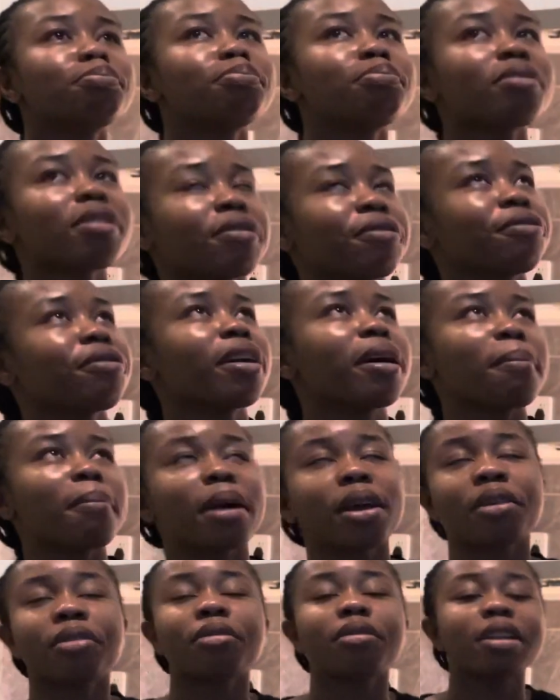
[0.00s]
prefer
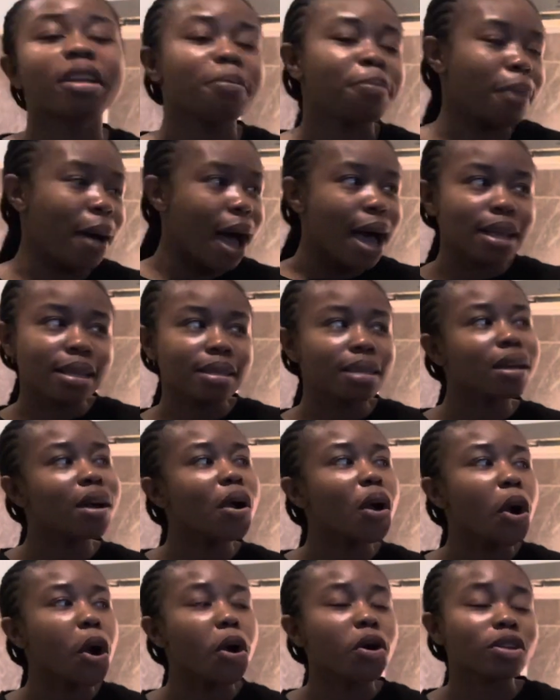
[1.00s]
macaroni
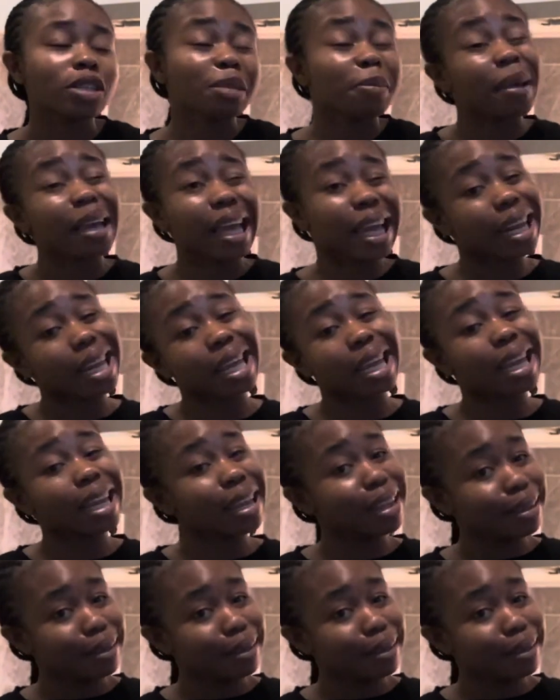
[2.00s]
pasta or spaghetti